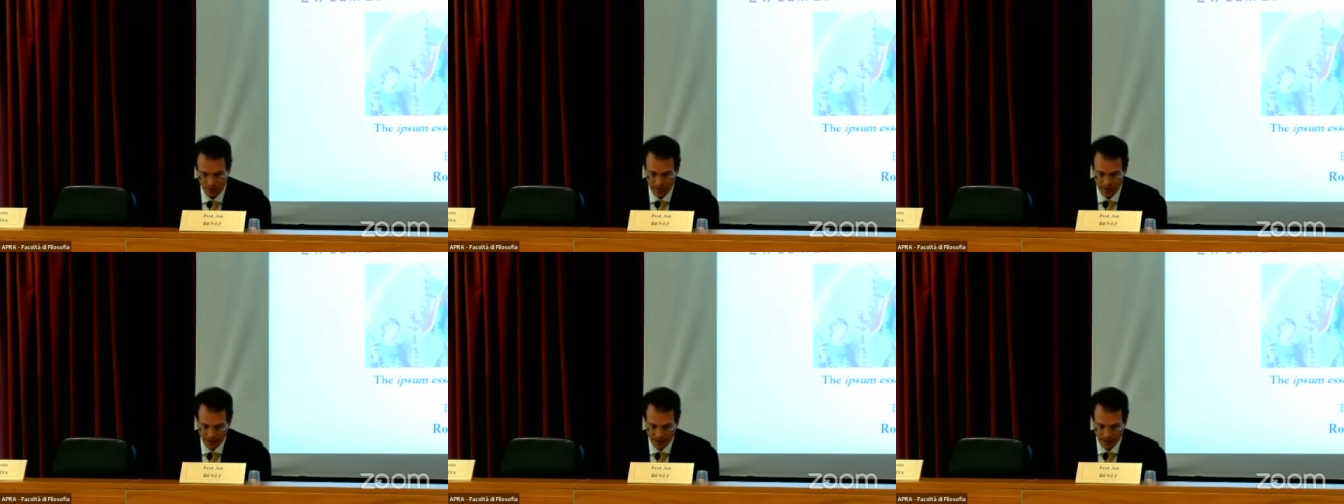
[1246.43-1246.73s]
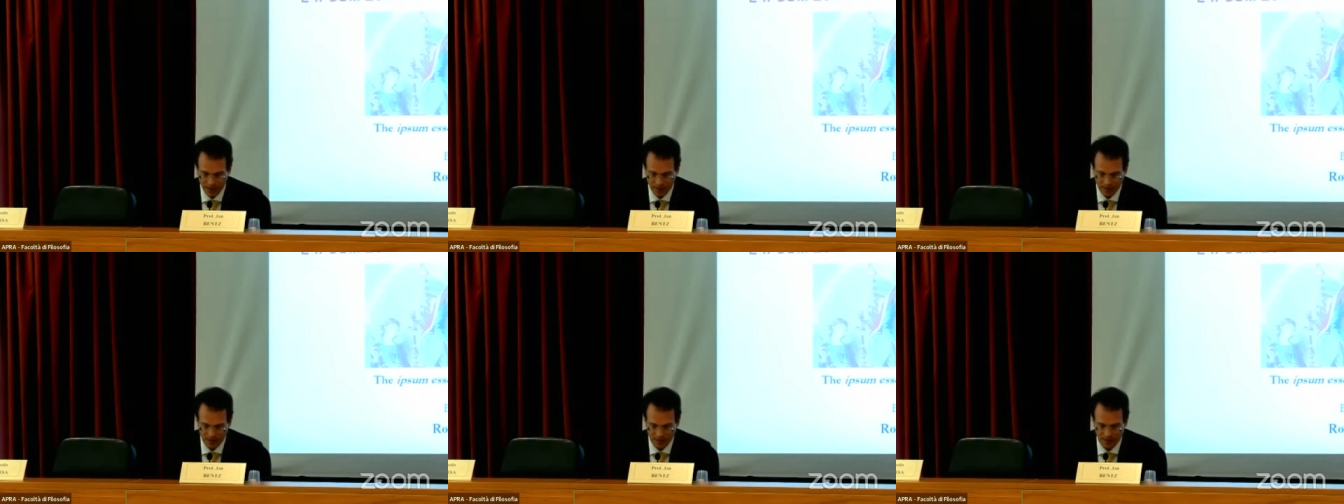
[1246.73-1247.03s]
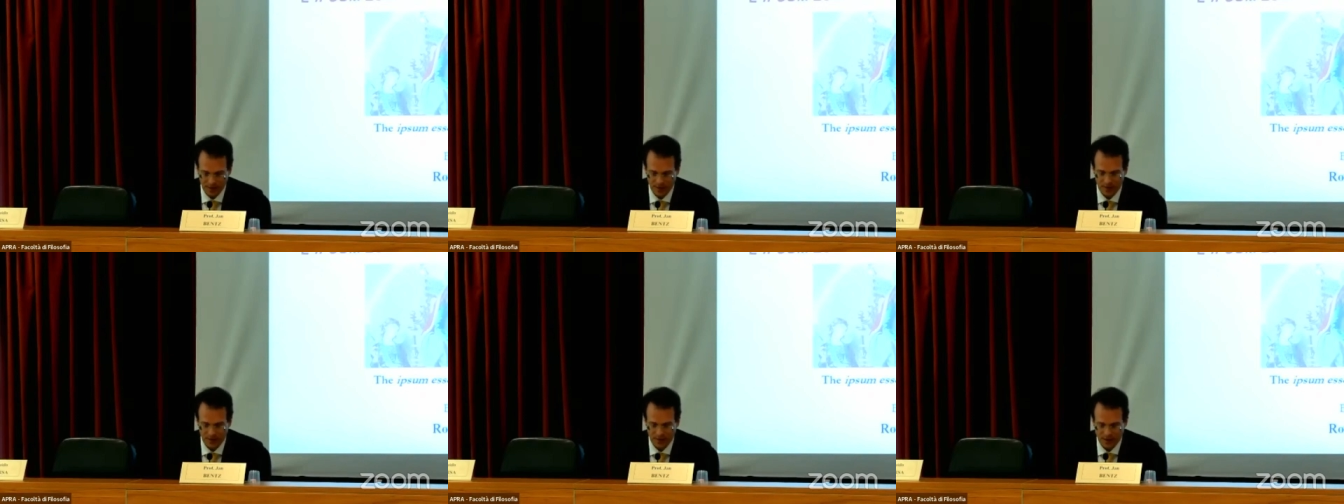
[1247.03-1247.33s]
Being,
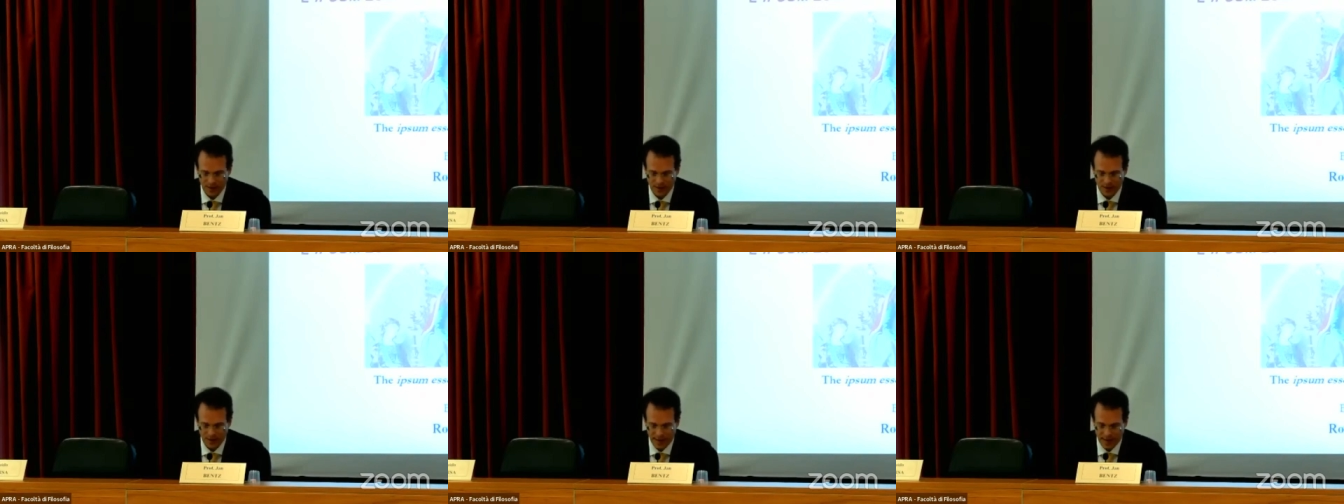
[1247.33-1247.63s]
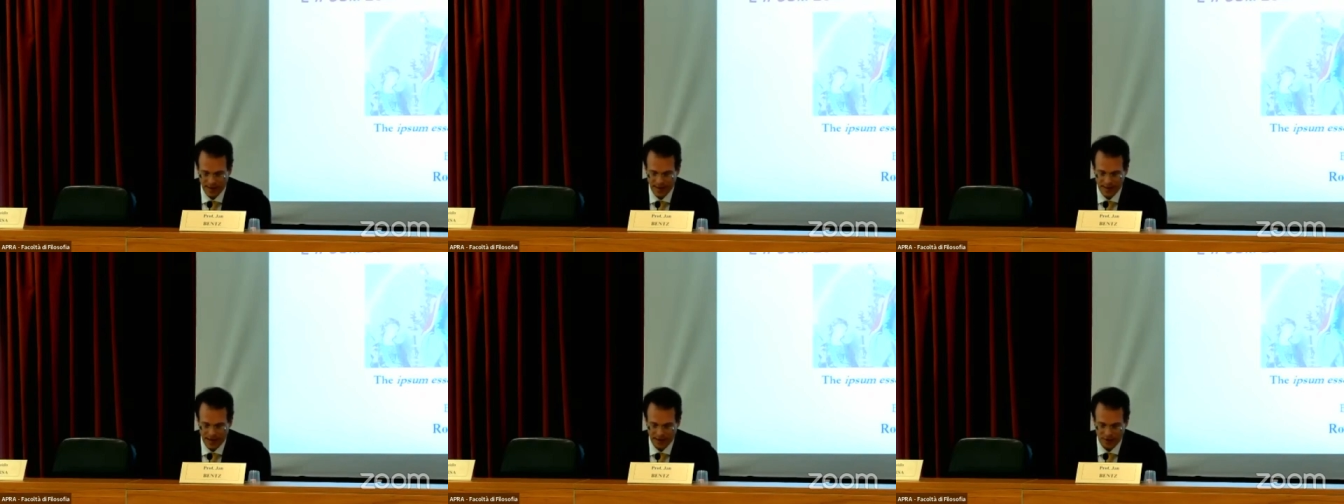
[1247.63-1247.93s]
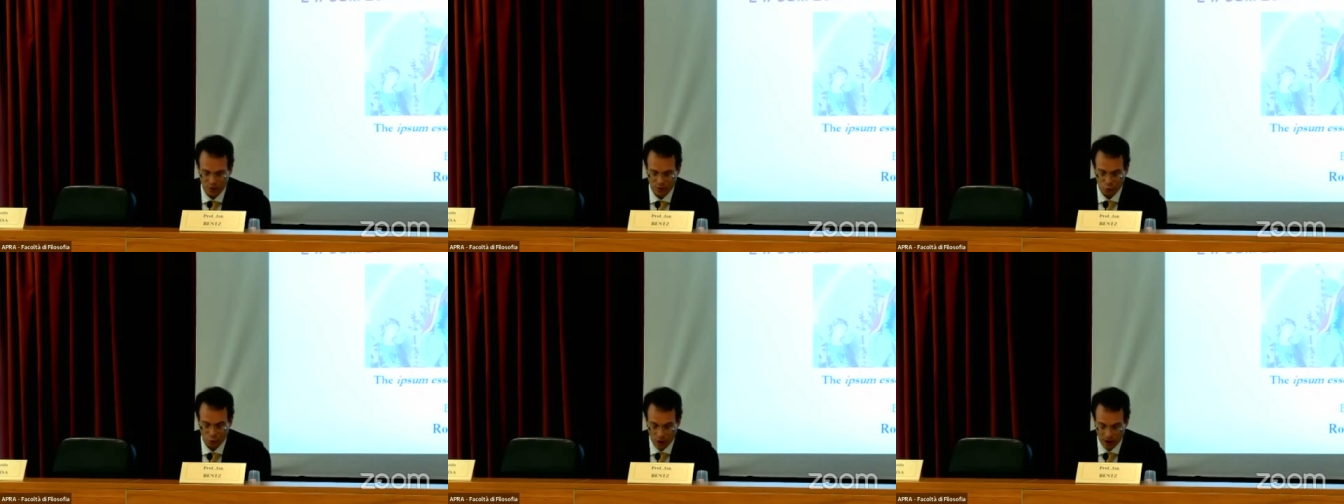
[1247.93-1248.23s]
taken
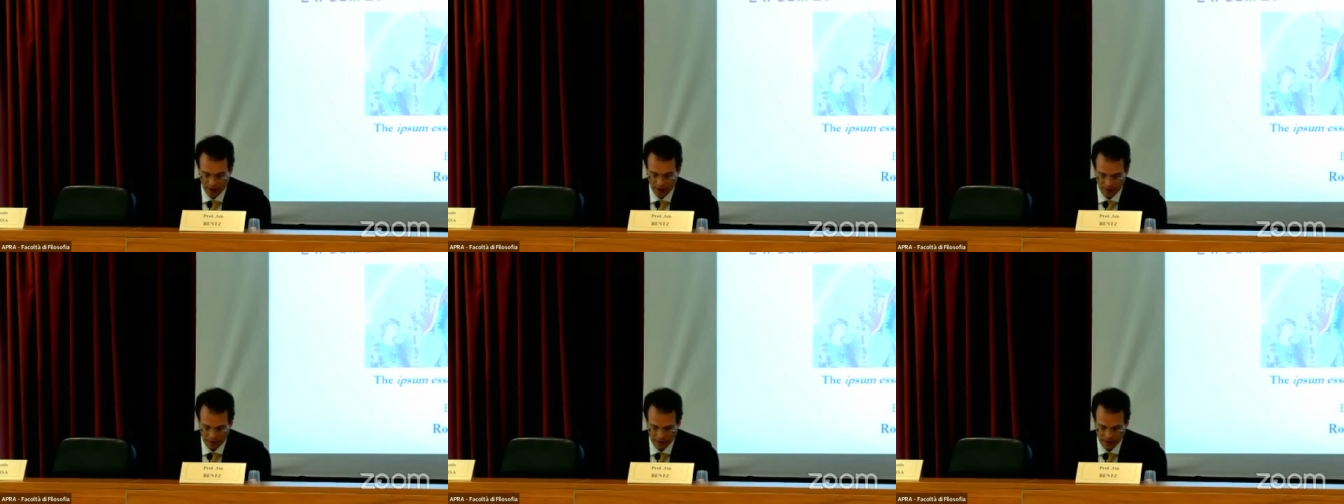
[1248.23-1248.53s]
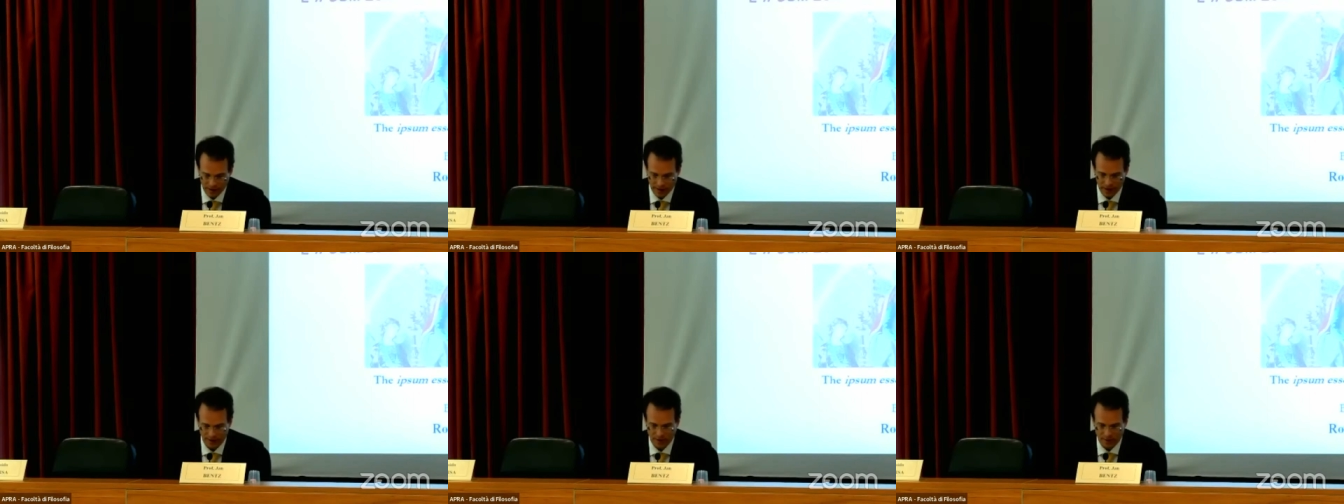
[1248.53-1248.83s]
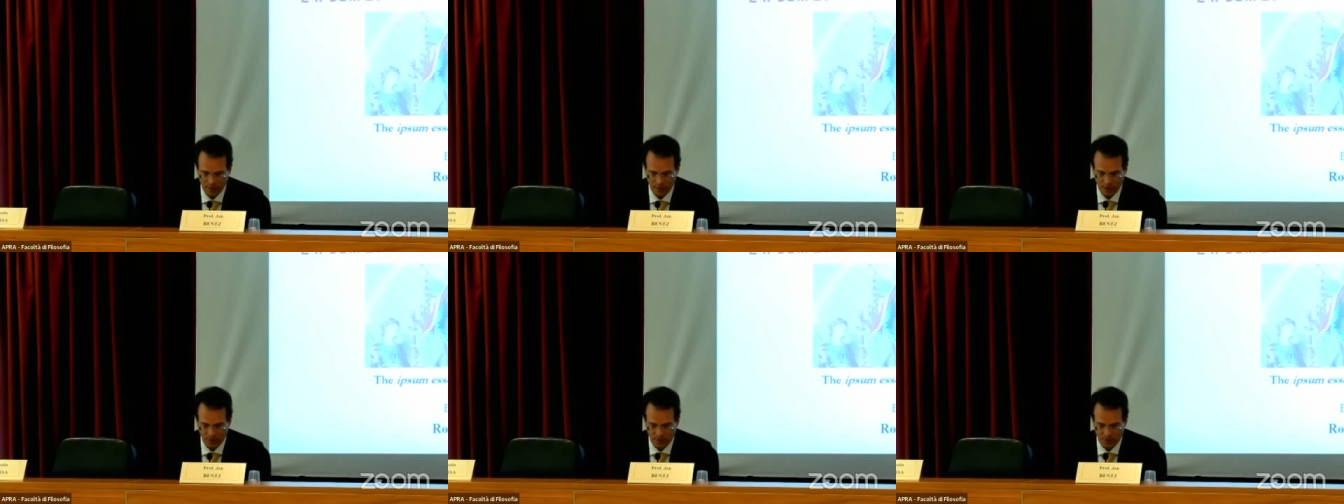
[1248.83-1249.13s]
as one in
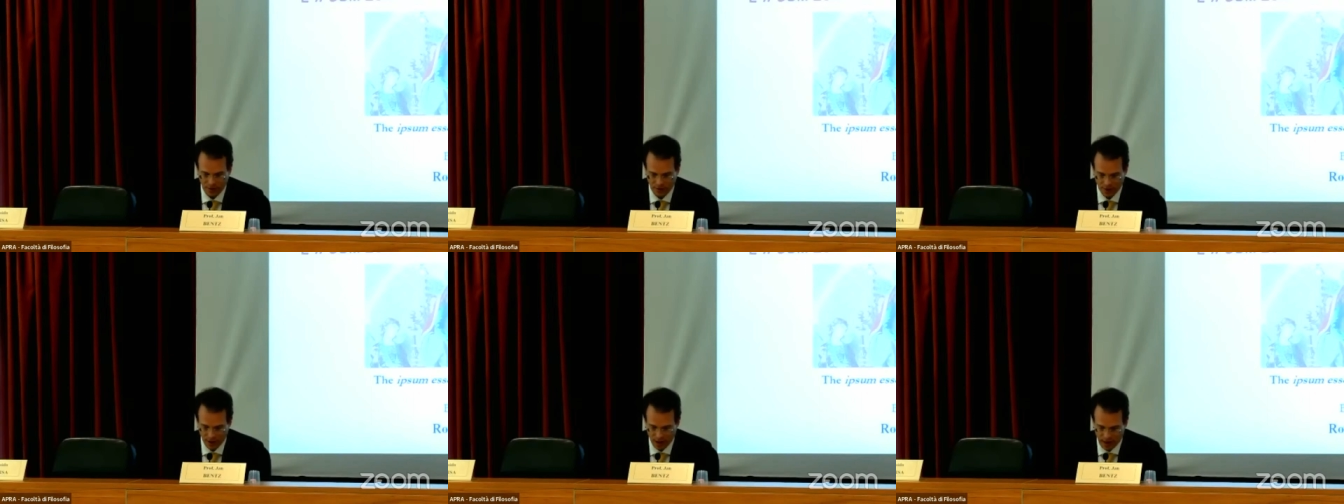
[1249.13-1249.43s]
its most